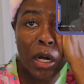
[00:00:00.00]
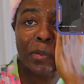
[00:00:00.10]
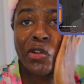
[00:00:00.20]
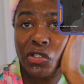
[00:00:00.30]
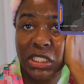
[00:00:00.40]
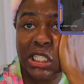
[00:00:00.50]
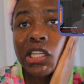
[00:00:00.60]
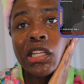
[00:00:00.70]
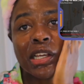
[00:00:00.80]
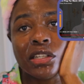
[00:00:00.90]
your
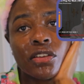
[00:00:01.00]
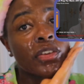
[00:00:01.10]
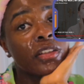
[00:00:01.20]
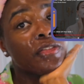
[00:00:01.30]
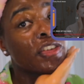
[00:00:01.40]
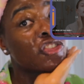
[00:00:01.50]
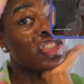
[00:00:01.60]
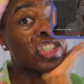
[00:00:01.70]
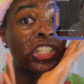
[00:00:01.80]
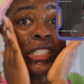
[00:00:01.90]
skin, and it really feels
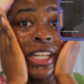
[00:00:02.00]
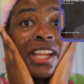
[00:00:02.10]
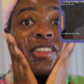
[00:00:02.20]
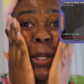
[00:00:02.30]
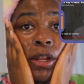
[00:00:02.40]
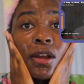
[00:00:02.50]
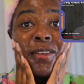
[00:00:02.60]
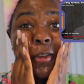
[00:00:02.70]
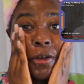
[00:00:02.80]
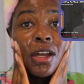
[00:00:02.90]
good. Like right now,
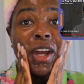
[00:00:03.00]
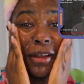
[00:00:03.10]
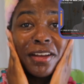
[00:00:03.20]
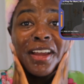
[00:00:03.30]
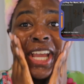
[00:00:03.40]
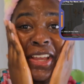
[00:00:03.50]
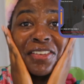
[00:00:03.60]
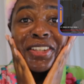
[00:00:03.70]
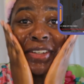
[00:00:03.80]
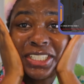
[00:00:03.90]
I feel it
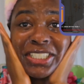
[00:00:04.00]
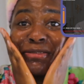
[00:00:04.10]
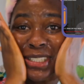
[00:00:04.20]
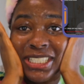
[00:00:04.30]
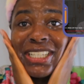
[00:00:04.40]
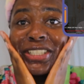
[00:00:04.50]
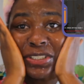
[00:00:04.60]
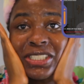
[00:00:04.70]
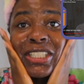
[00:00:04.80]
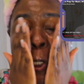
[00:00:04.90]
feels really good massaging
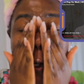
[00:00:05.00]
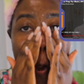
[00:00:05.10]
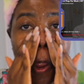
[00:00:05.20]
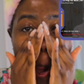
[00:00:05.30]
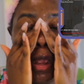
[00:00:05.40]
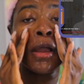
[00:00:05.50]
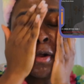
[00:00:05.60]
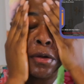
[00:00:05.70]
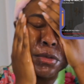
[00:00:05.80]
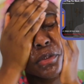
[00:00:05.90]
your skin.
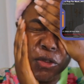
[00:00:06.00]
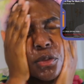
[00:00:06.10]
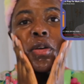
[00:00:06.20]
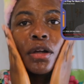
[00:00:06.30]
Ooh.